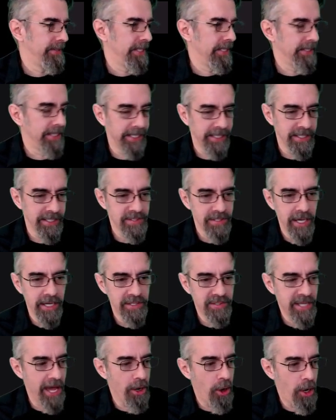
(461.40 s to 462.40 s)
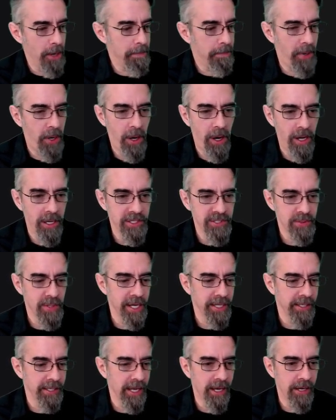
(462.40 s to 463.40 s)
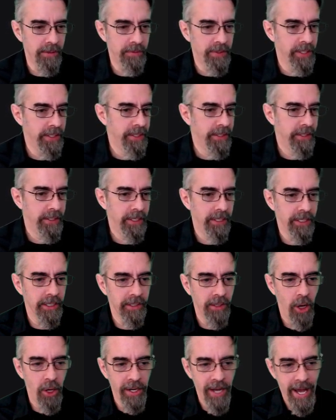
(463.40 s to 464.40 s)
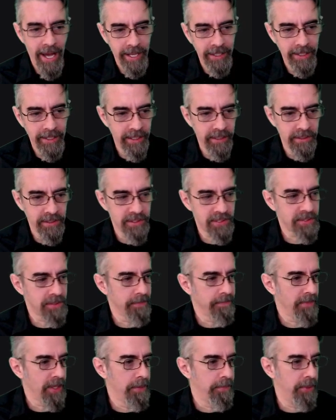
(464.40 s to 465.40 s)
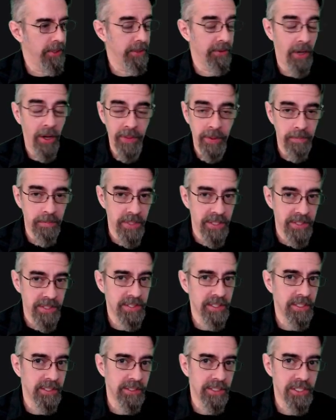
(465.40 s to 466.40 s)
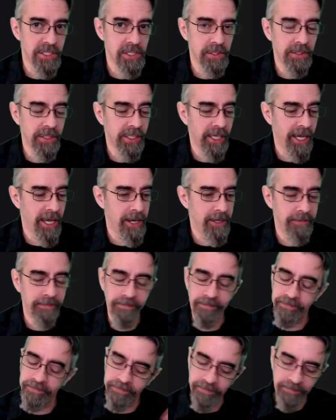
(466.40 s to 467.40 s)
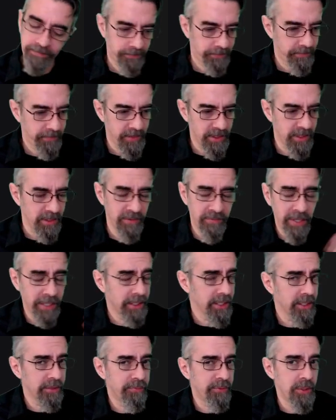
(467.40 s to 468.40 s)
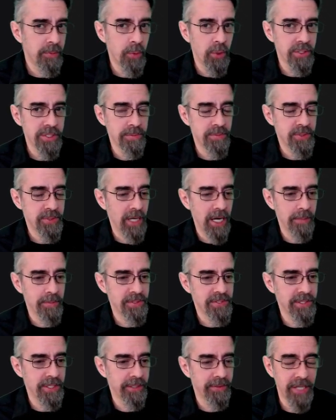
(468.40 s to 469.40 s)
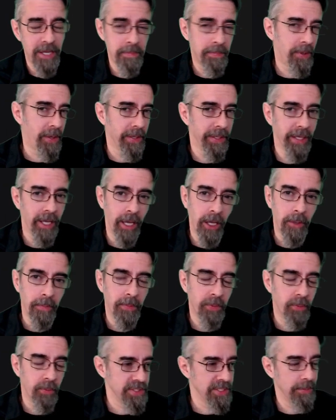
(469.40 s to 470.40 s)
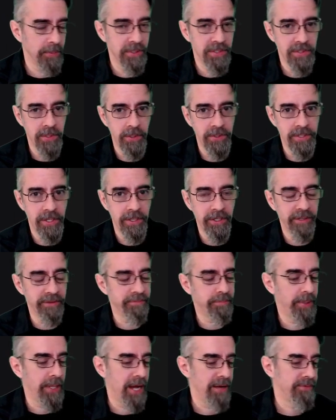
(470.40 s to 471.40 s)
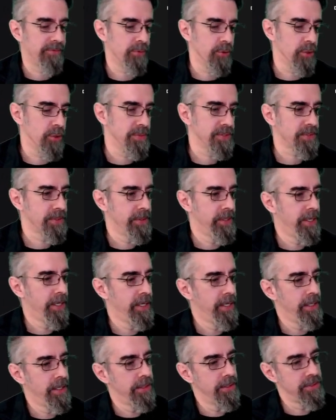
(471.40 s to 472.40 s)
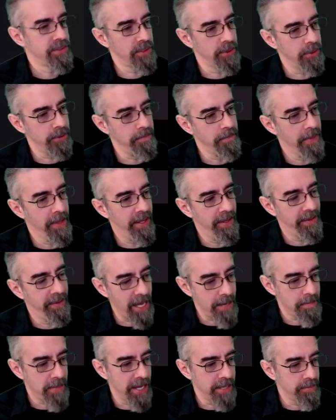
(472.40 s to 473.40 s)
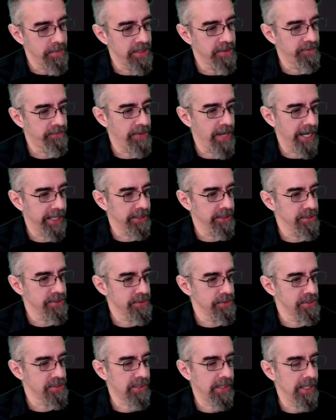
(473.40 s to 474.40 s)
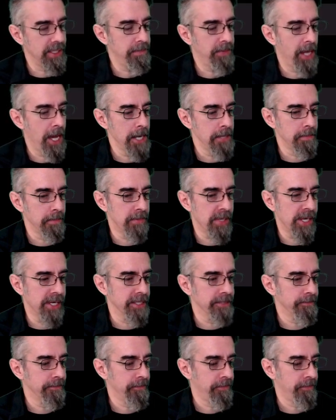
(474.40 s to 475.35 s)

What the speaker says: like I said, it's kind of on pause right now, on hiatus. But on the Mid-City Digital account, if I get a few more subscribers there, that'd probably help with some of these alternative platforms. So that might be a factor, so just keep that in mind.